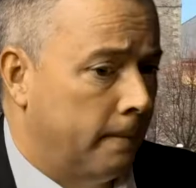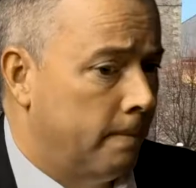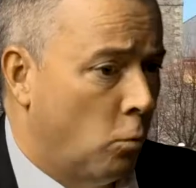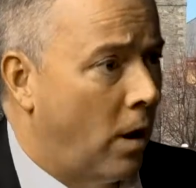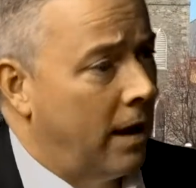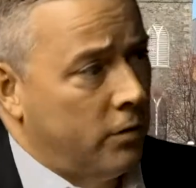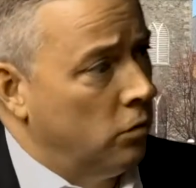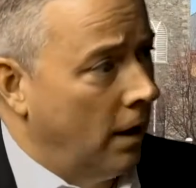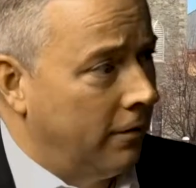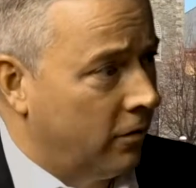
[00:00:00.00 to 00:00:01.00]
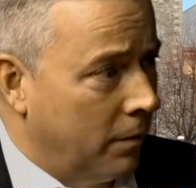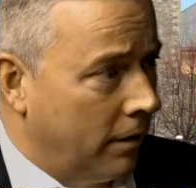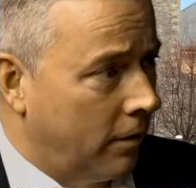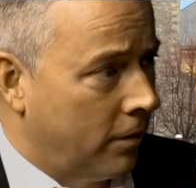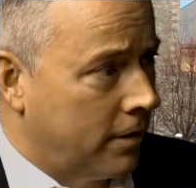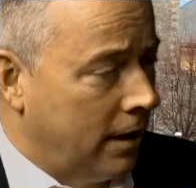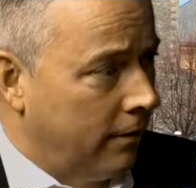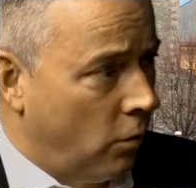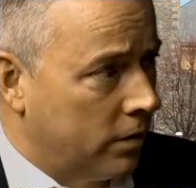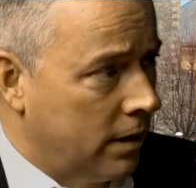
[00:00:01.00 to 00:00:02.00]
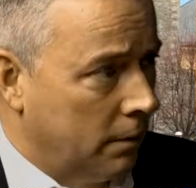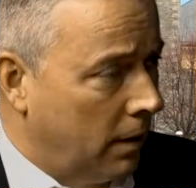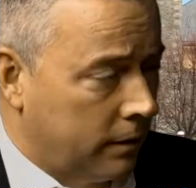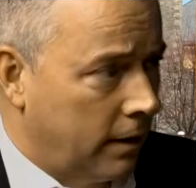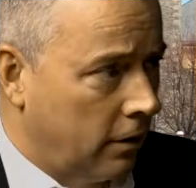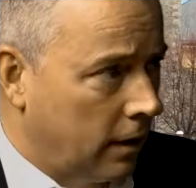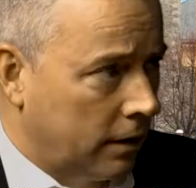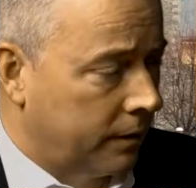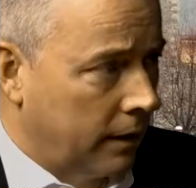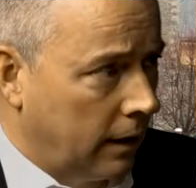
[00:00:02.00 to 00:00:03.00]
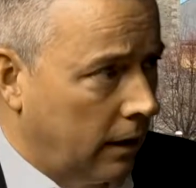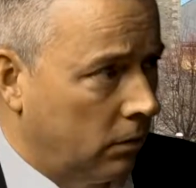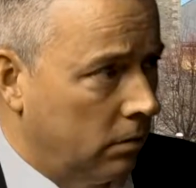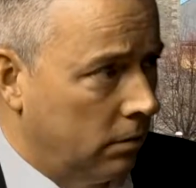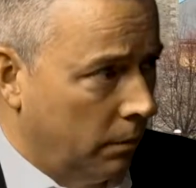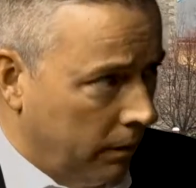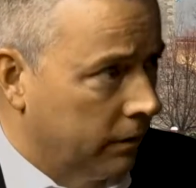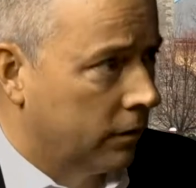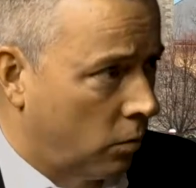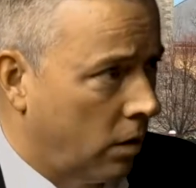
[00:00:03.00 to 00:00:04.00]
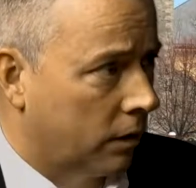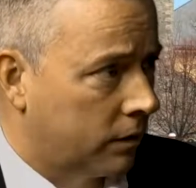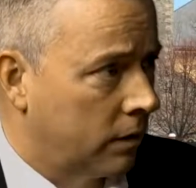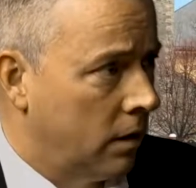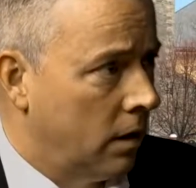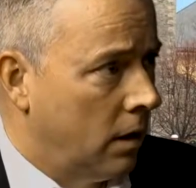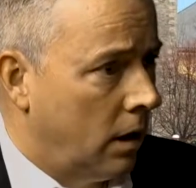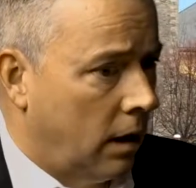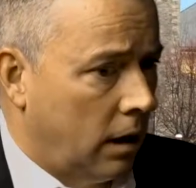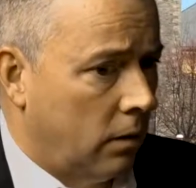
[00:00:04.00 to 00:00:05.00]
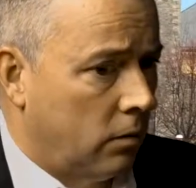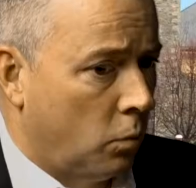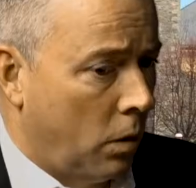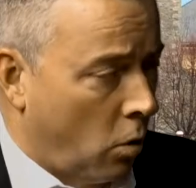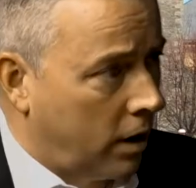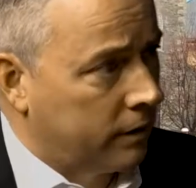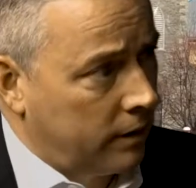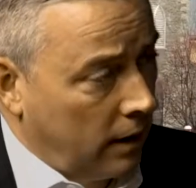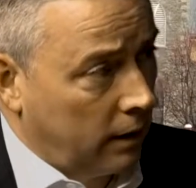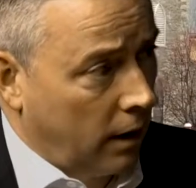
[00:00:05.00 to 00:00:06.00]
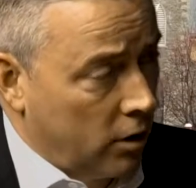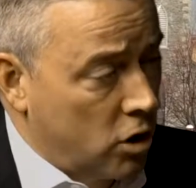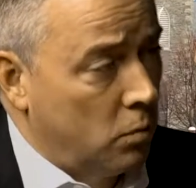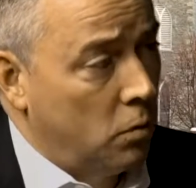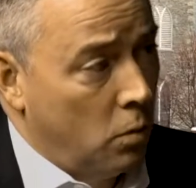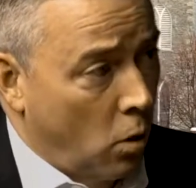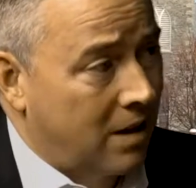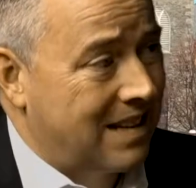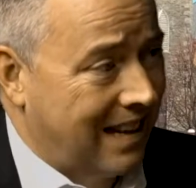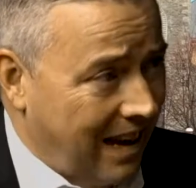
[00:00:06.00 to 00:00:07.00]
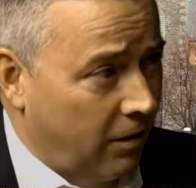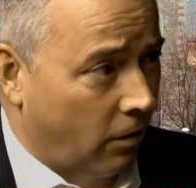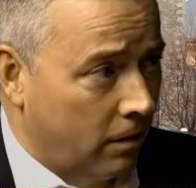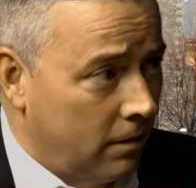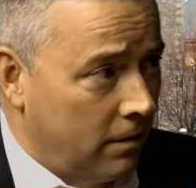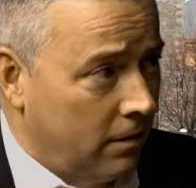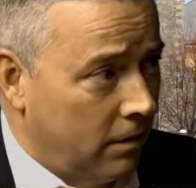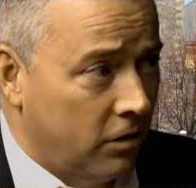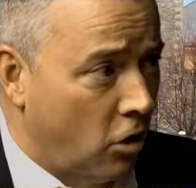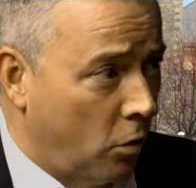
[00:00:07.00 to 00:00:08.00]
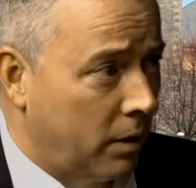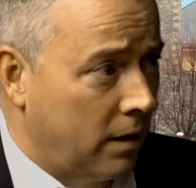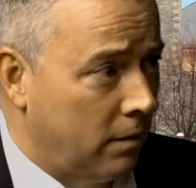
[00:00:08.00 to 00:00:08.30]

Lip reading: What have you done for me in 13, 14 months? They don't understand how the business works. We work as a delegation. We work together. That's nobody.